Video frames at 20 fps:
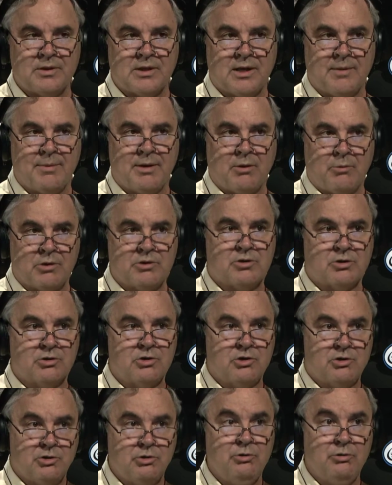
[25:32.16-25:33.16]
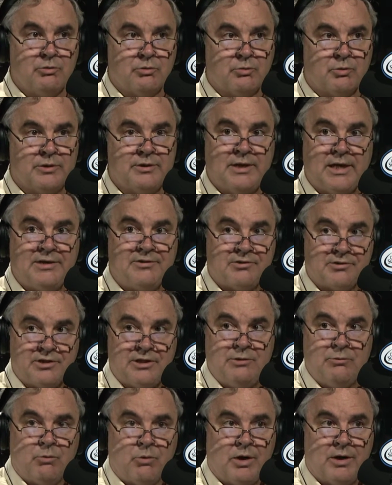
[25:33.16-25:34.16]
about what they're to do when they
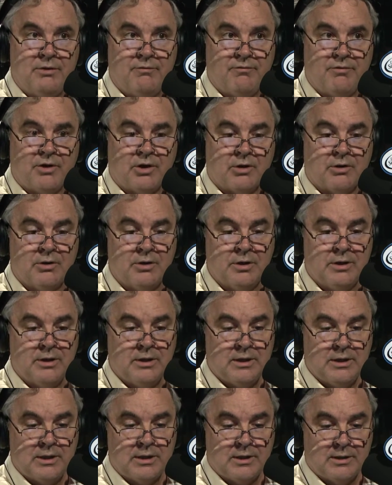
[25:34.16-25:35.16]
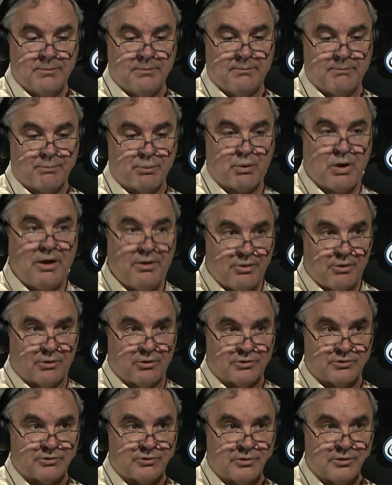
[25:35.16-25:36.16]
see one of their
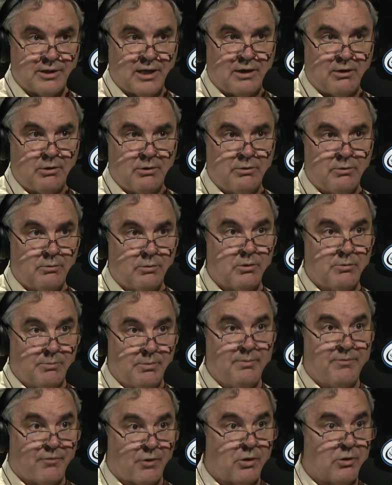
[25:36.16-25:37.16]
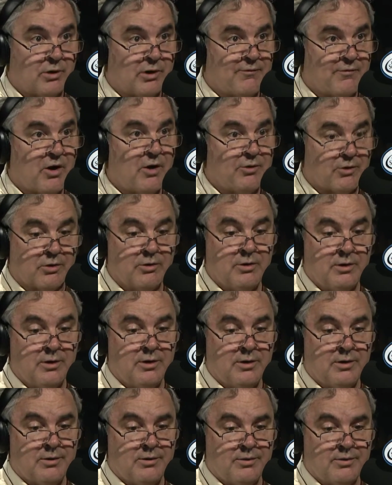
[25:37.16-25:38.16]
brothers. Now, before I go any farther,
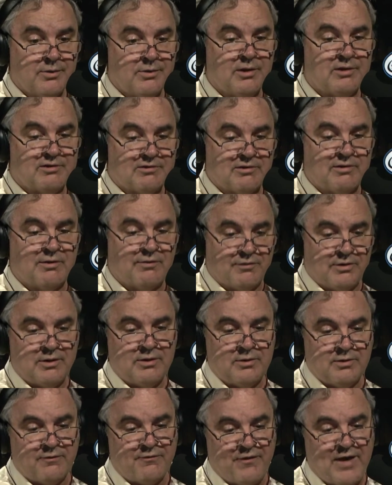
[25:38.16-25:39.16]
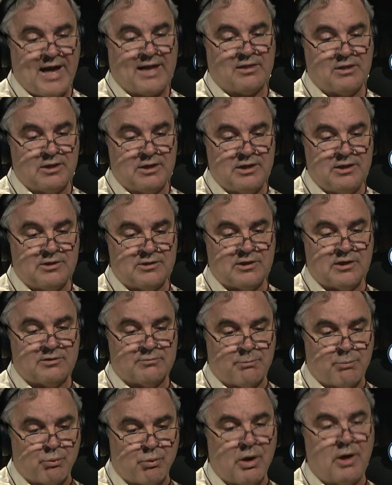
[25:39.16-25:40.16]
this, the, the fact that he says
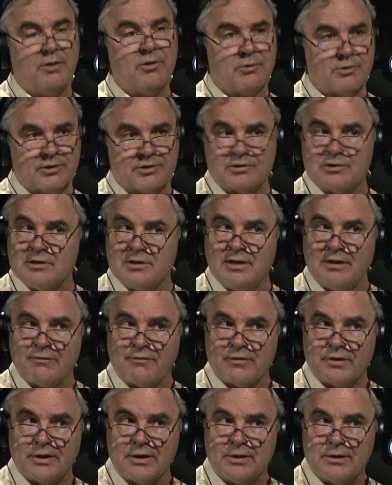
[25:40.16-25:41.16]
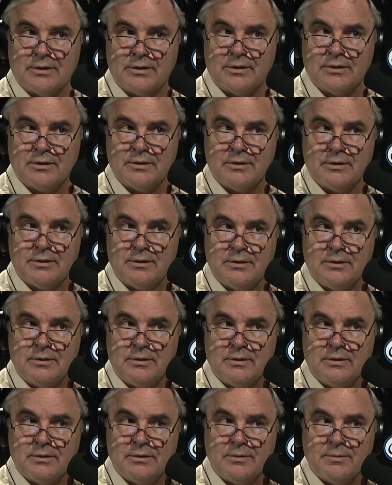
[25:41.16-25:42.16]
brother is significant.
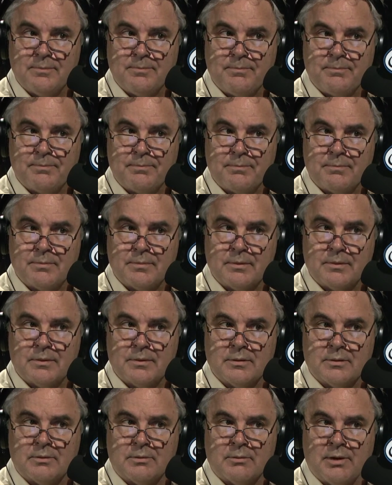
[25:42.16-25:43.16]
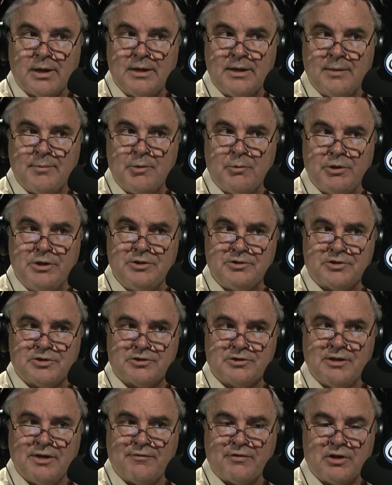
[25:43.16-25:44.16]
Mm-hmm. Right? I mean, what is the
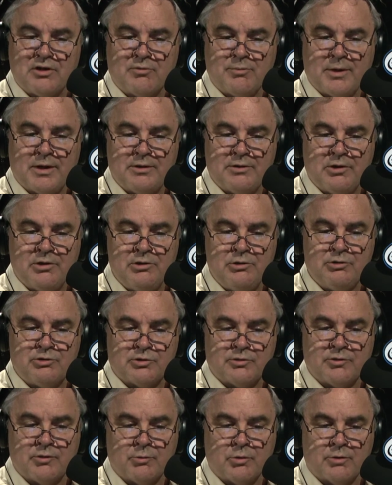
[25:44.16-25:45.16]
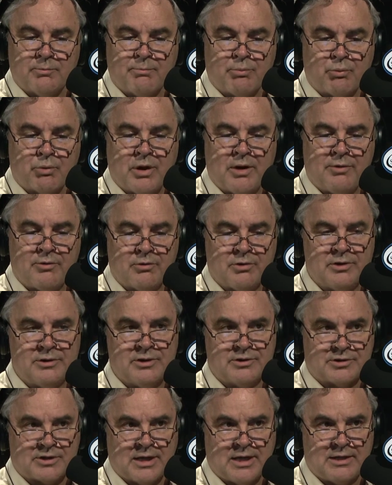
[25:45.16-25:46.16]
significance about the use of the word brother in
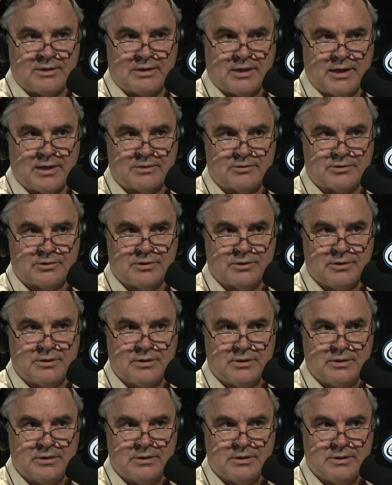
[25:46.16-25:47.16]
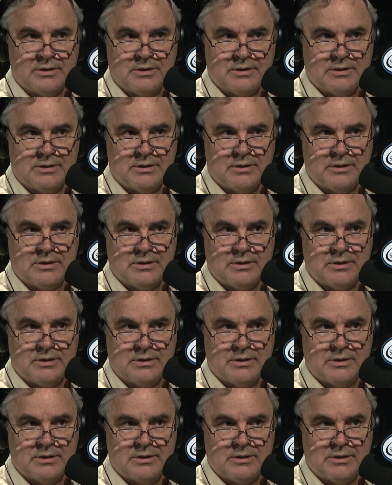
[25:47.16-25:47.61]
this context? Well, he's